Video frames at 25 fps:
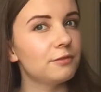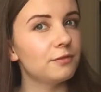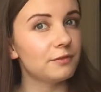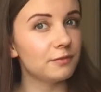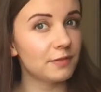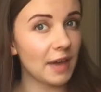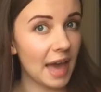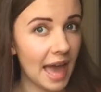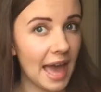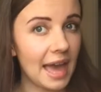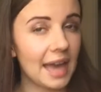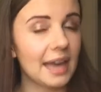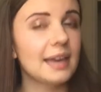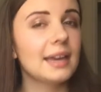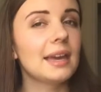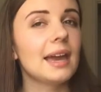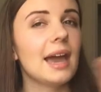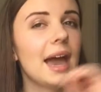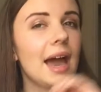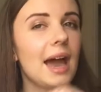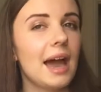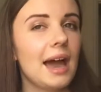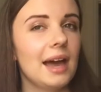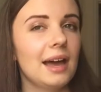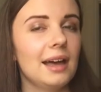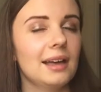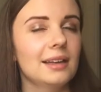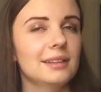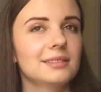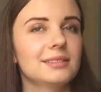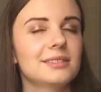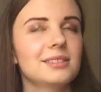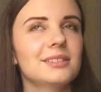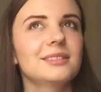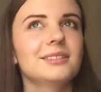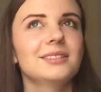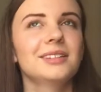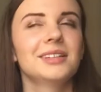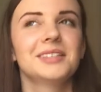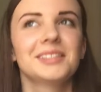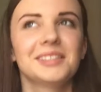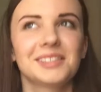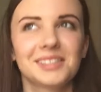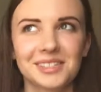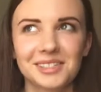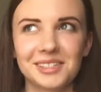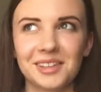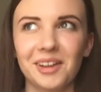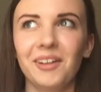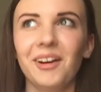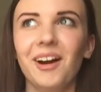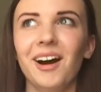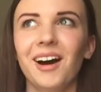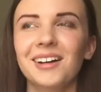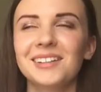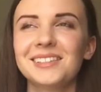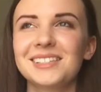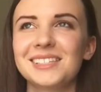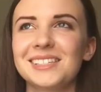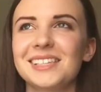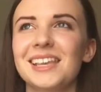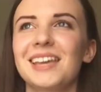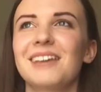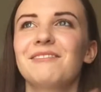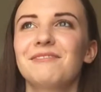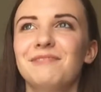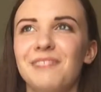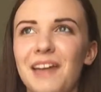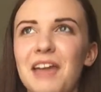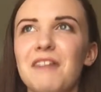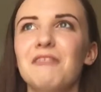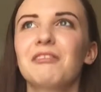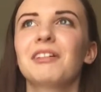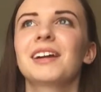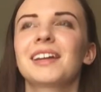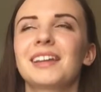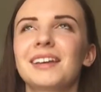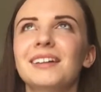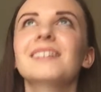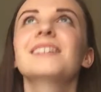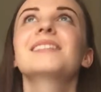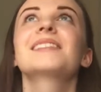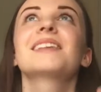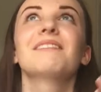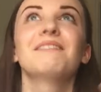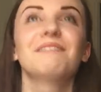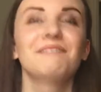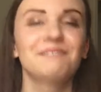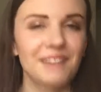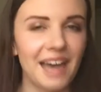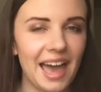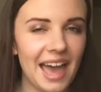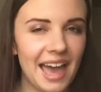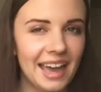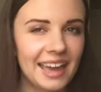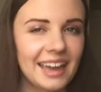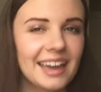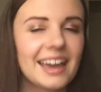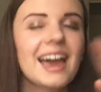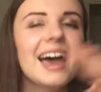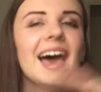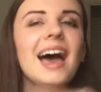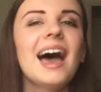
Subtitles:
fae, and so hard to say, Feyre kills a fae,